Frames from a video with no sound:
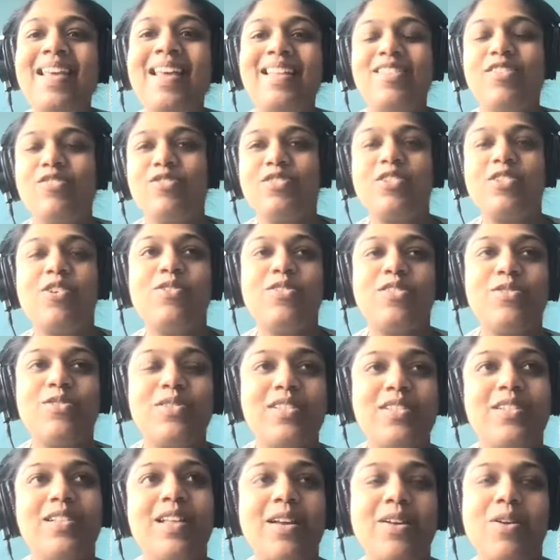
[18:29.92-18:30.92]
There's also
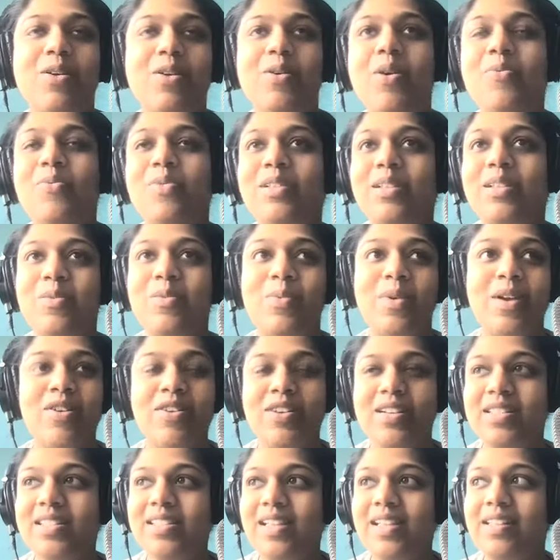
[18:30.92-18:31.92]
still like a really
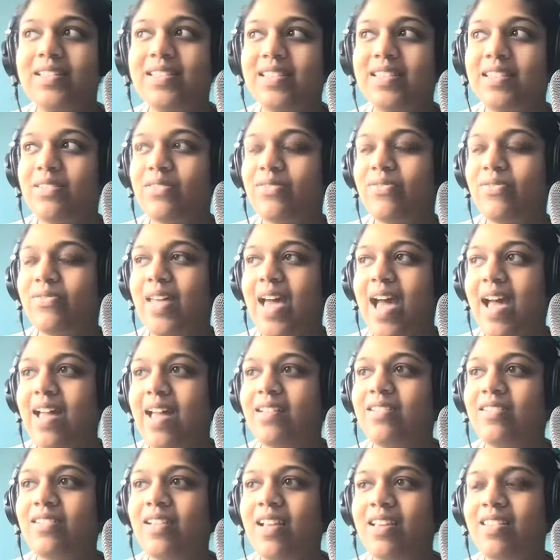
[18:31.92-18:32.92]
weird incentive
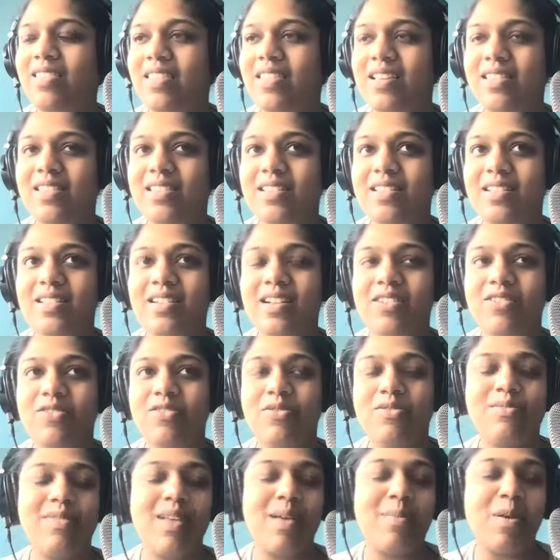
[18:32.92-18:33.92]
that I think that
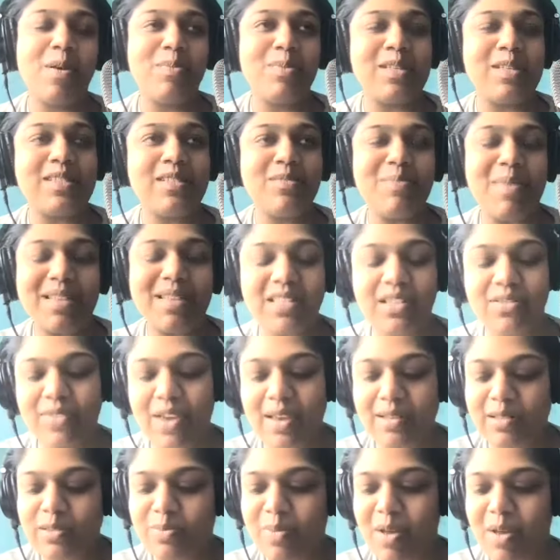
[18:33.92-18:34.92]
under MLB's domestic
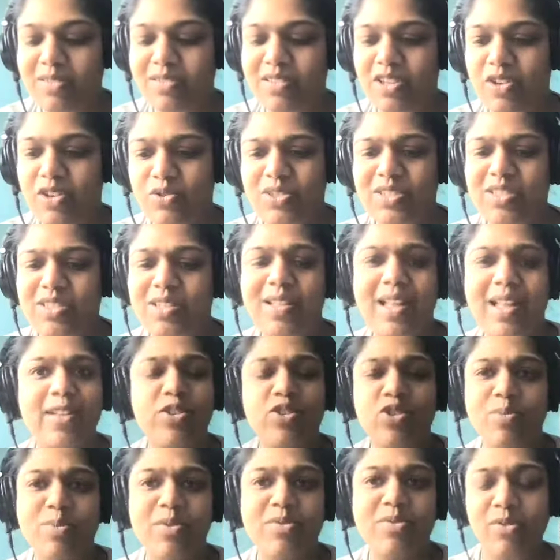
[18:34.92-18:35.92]
violence policy, you're still
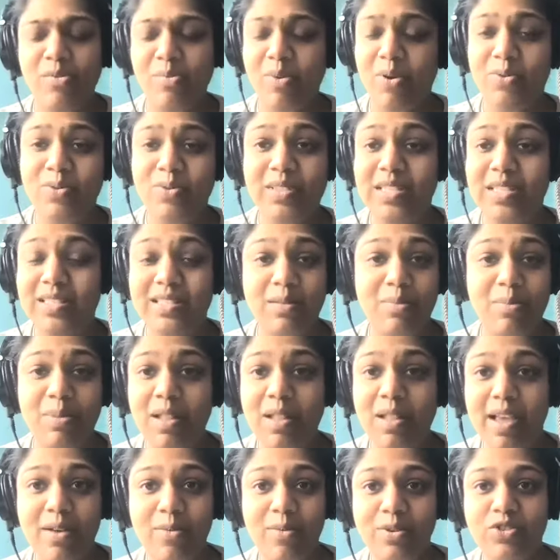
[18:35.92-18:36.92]
eligible for postseason
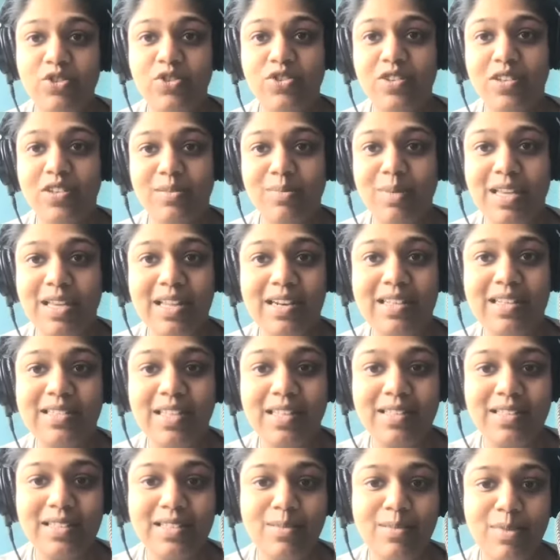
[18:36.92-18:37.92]
play, which doesn't make any
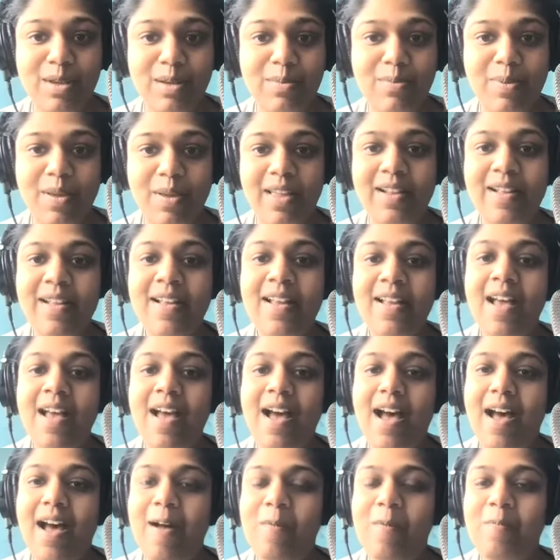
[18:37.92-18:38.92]
sense to me. But
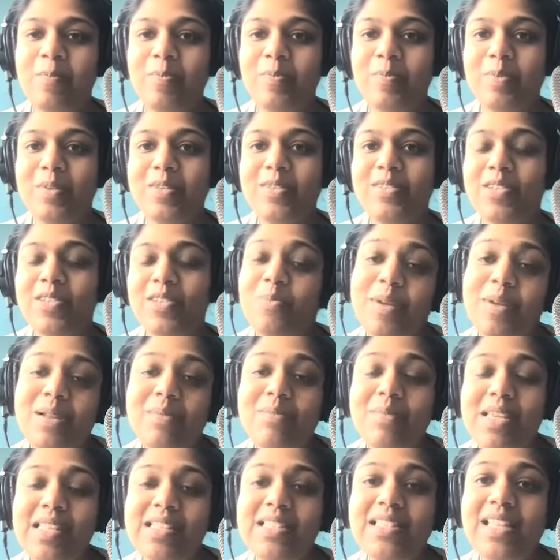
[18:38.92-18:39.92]
it
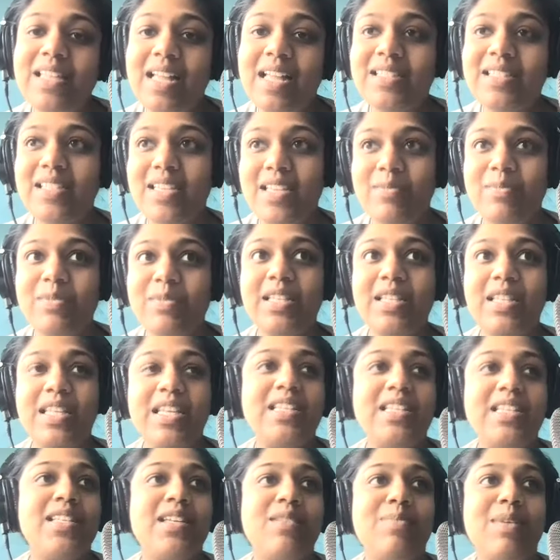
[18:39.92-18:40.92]
means that teams and
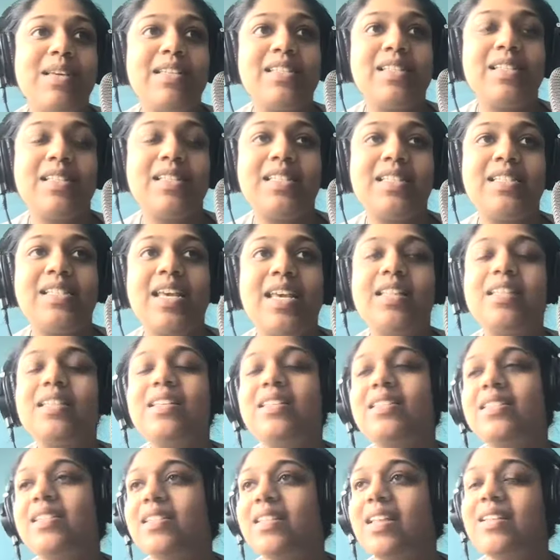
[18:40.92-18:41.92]
leagues can basically say,
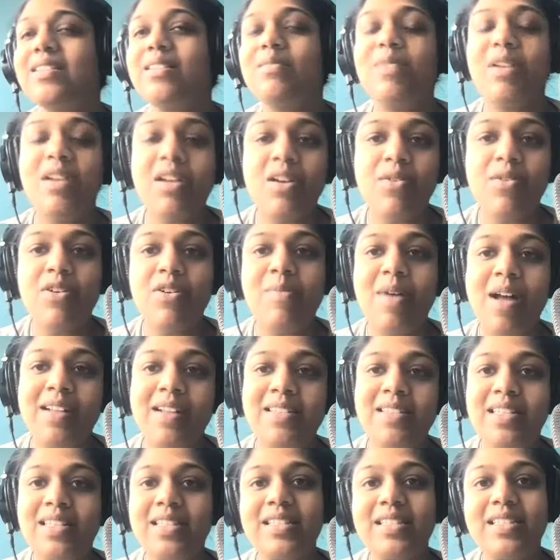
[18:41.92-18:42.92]
listen, like, Domingo
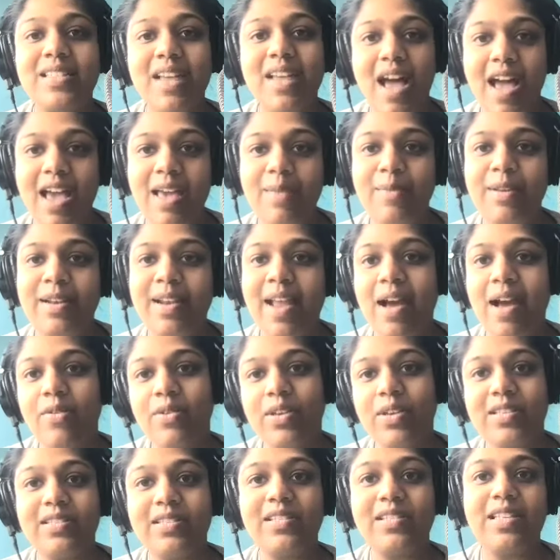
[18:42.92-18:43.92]
Germán did his time and now
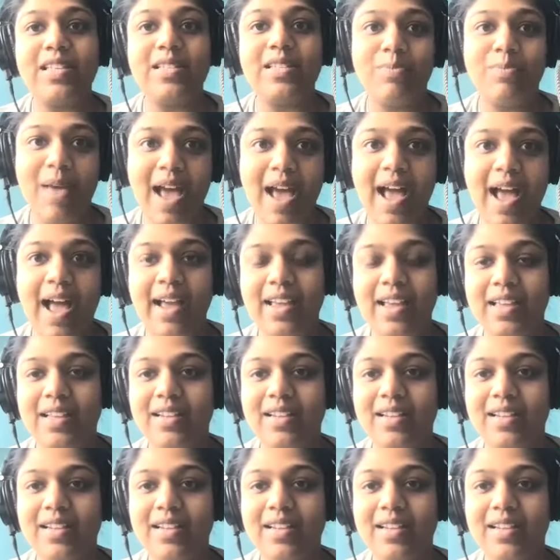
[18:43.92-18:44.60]
he's back.